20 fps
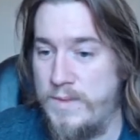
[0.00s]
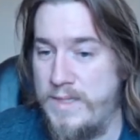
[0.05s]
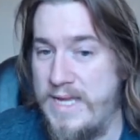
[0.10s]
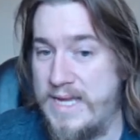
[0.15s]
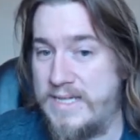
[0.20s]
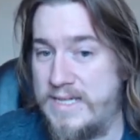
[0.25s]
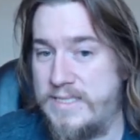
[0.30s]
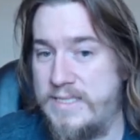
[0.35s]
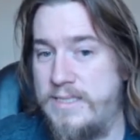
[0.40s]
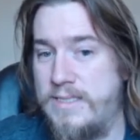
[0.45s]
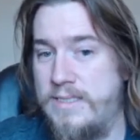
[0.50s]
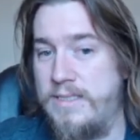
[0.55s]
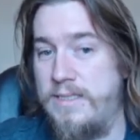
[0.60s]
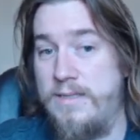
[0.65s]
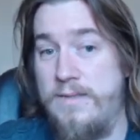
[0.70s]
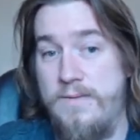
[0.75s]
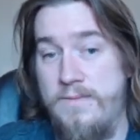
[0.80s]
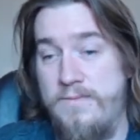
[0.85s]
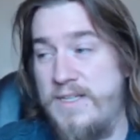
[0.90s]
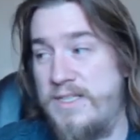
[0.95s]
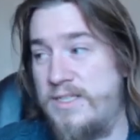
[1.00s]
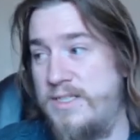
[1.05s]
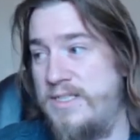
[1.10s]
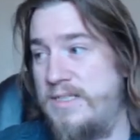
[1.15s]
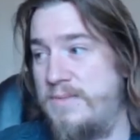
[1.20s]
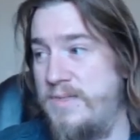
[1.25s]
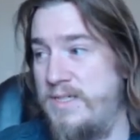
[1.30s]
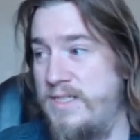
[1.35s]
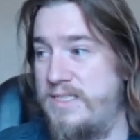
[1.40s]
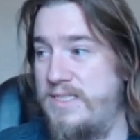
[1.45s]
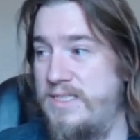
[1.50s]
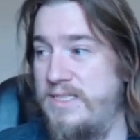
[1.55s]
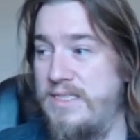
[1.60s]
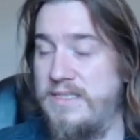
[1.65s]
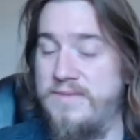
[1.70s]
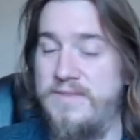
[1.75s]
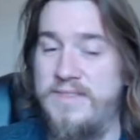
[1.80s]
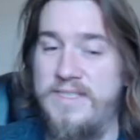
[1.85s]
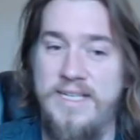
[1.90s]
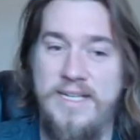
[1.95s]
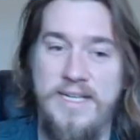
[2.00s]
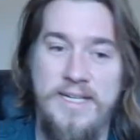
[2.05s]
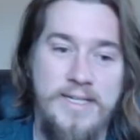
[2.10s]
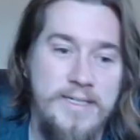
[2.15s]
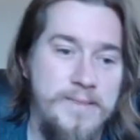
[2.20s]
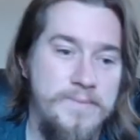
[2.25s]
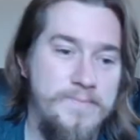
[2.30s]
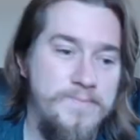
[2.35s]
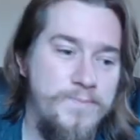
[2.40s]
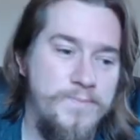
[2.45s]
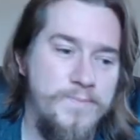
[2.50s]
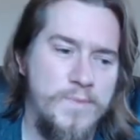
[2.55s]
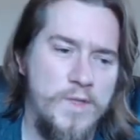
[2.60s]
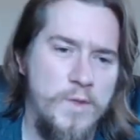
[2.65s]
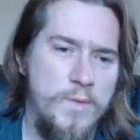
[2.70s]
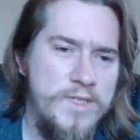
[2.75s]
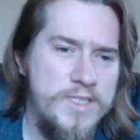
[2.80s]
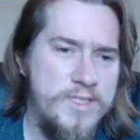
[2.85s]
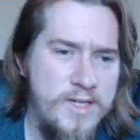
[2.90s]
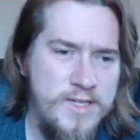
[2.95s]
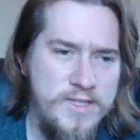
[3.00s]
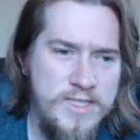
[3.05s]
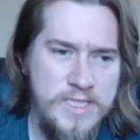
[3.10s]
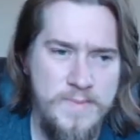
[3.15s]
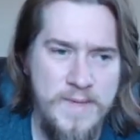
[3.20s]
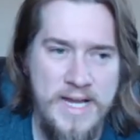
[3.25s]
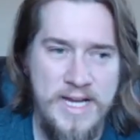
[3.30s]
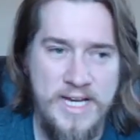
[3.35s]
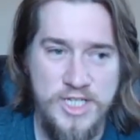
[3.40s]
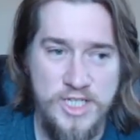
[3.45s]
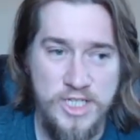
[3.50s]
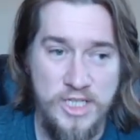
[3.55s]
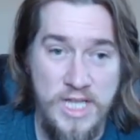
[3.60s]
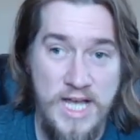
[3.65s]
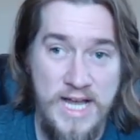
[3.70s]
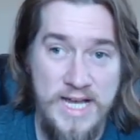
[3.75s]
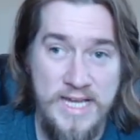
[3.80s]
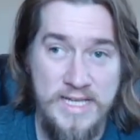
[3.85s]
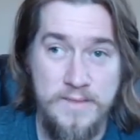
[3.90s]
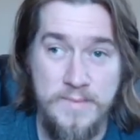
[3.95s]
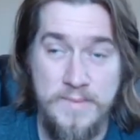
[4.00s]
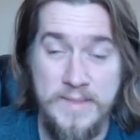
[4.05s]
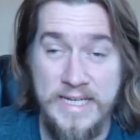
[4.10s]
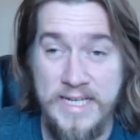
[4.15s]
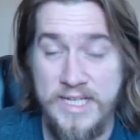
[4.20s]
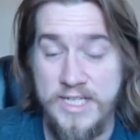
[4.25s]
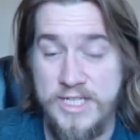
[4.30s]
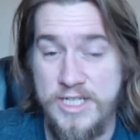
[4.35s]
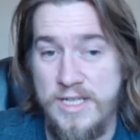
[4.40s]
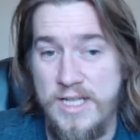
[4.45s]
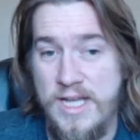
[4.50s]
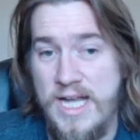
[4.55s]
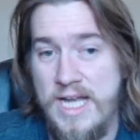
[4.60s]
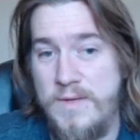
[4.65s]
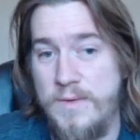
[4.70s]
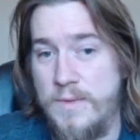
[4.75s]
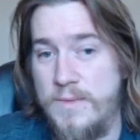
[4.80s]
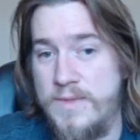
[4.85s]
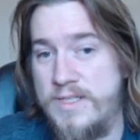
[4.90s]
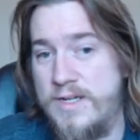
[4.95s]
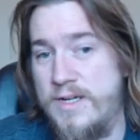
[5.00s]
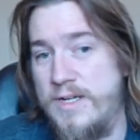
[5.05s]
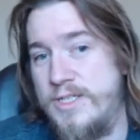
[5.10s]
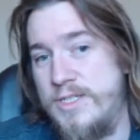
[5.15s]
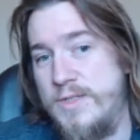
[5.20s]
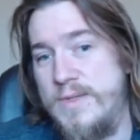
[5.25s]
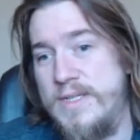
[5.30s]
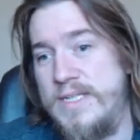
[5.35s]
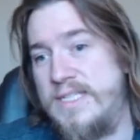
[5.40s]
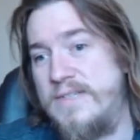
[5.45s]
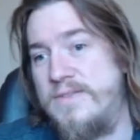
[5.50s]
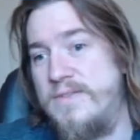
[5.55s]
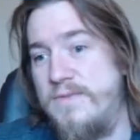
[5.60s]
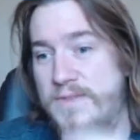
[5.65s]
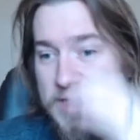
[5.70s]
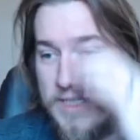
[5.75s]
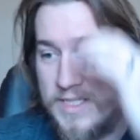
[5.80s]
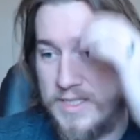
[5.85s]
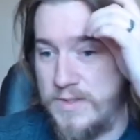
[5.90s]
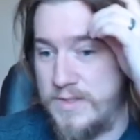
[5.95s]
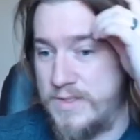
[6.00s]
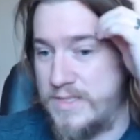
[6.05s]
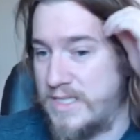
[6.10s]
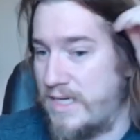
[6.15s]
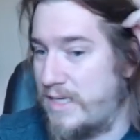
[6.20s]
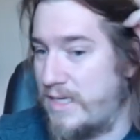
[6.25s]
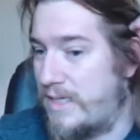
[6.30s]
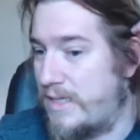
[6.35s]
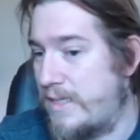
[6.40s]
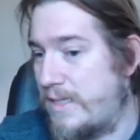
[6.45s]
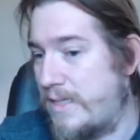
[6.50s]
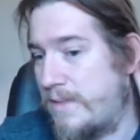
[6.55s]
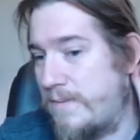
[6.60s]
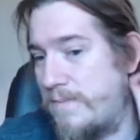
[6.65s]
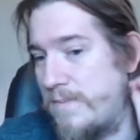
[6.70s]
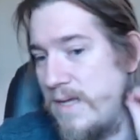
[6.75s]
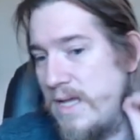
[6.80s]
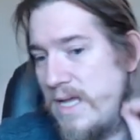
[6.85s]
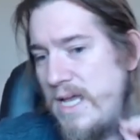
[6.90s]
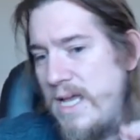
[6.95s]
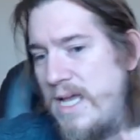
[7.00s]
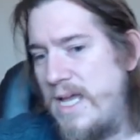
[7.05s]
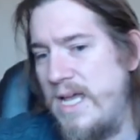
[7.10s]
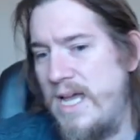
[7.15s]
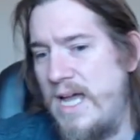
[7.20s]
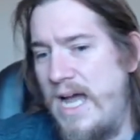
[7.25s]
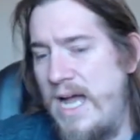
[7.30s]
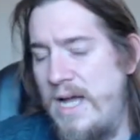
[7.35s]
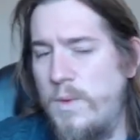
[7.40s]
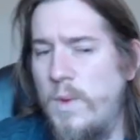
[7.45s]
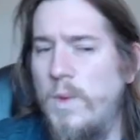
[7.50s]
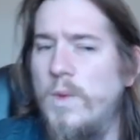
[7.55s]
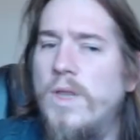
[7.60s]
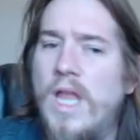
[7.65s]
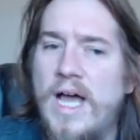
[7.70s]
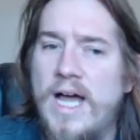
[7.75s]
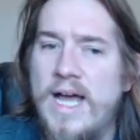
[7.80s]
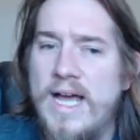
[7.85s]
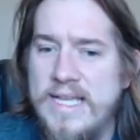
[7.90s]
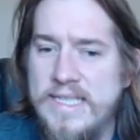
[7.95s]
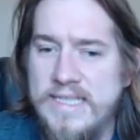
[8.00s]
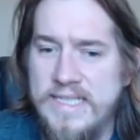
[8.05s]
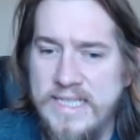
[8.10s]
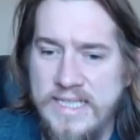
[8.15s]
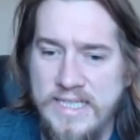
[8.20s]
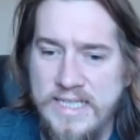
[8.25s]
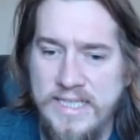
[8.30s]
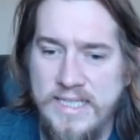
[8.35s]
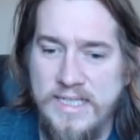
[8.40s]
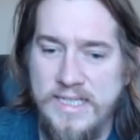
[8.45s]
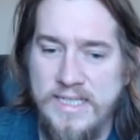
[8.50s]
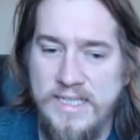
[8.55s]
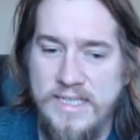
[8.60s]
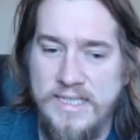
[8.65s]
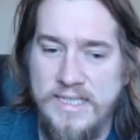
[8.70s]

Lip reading: next, Vectorsigma Unsleeved. We started this back in July, the beginning of July, where we started doing different videos. I won't lie, the